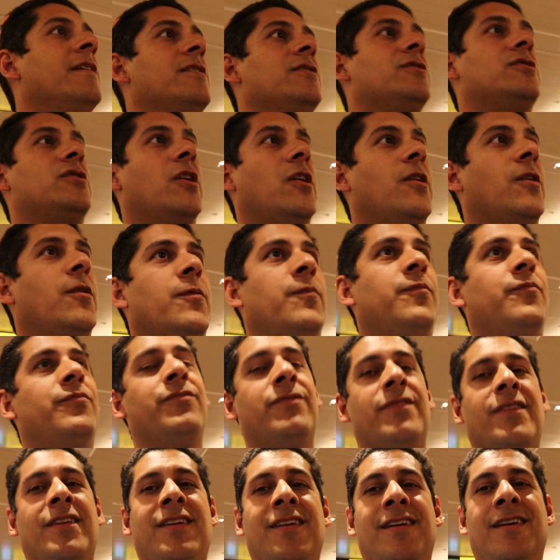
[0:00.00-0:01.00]
So,
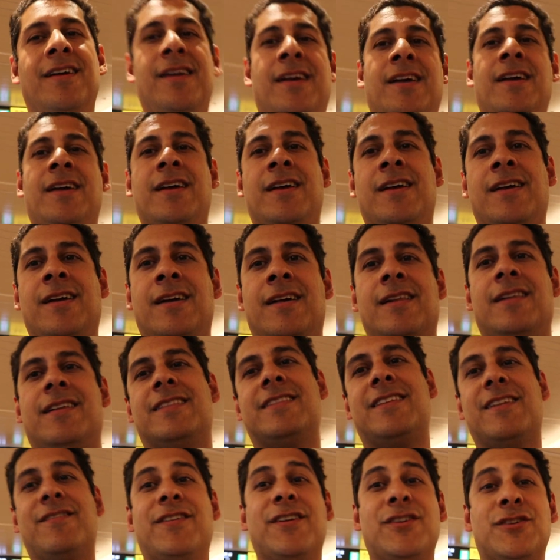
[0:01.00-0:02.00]
let
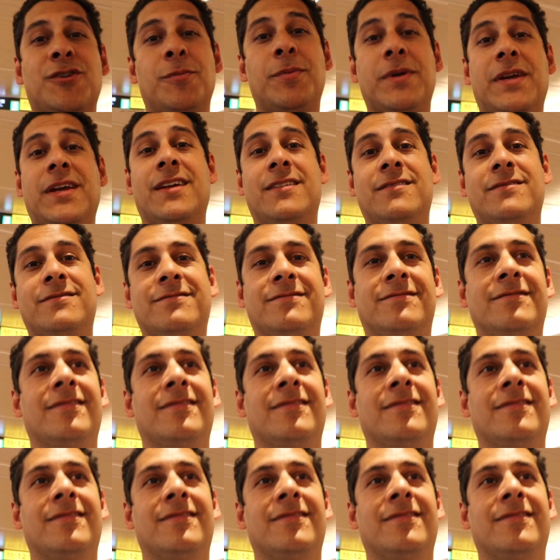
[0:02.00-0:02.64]
the adventure begin.